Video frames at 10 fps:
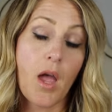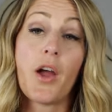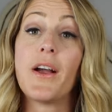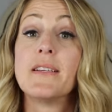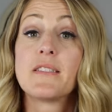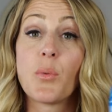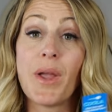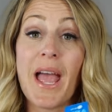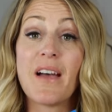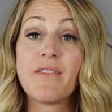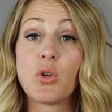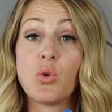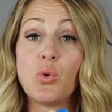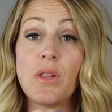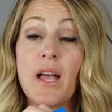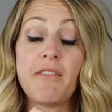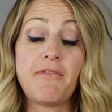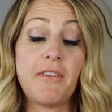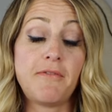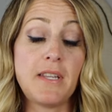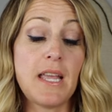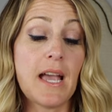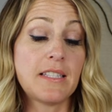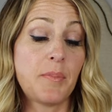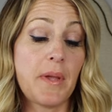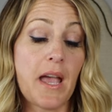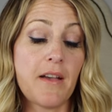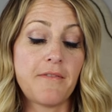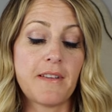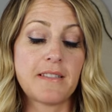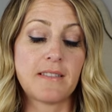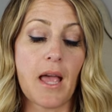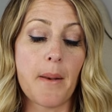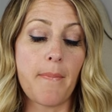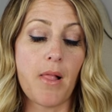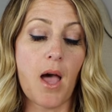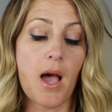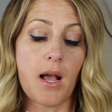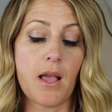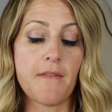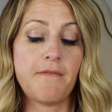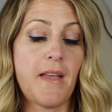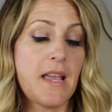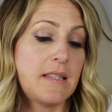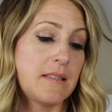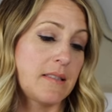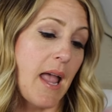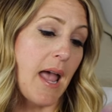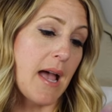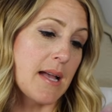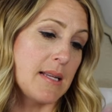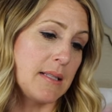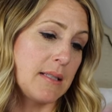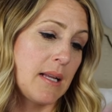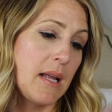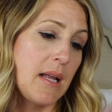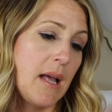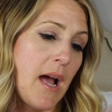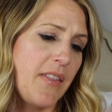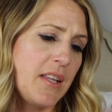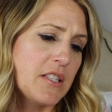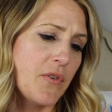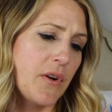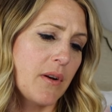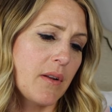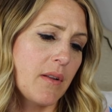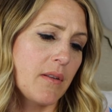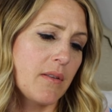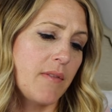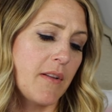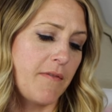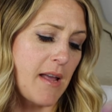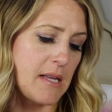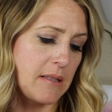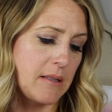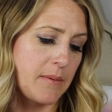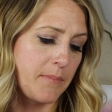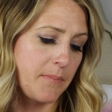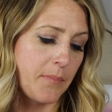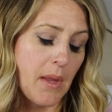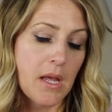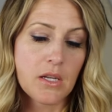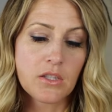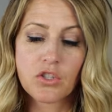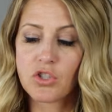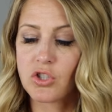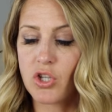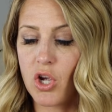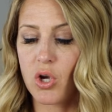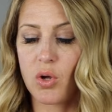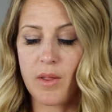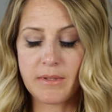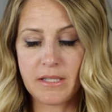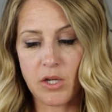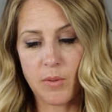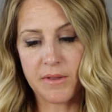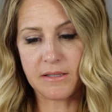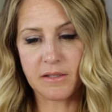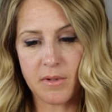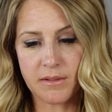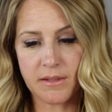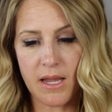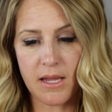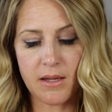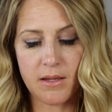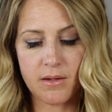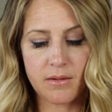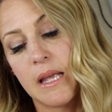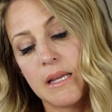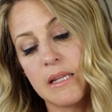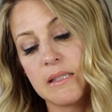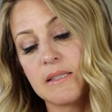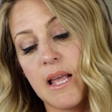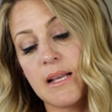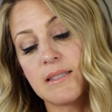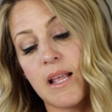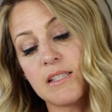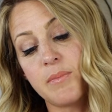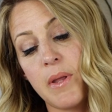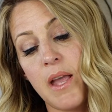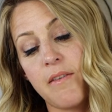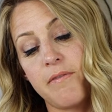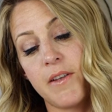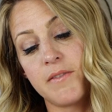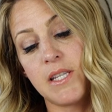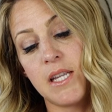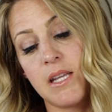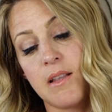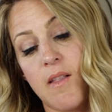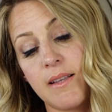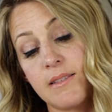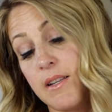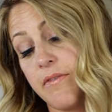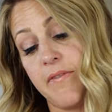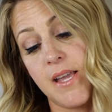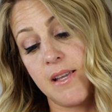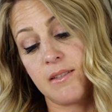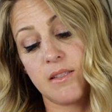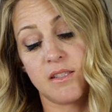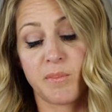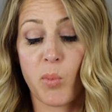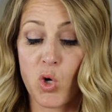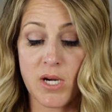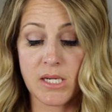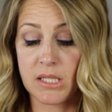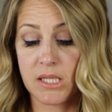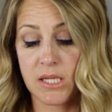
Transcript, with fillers: All right, so we have the Coola 50 SPF Sunblock Face, and I think it's for the face. So let me tell you what this smells like. It says SPF 50 Classic Face Sport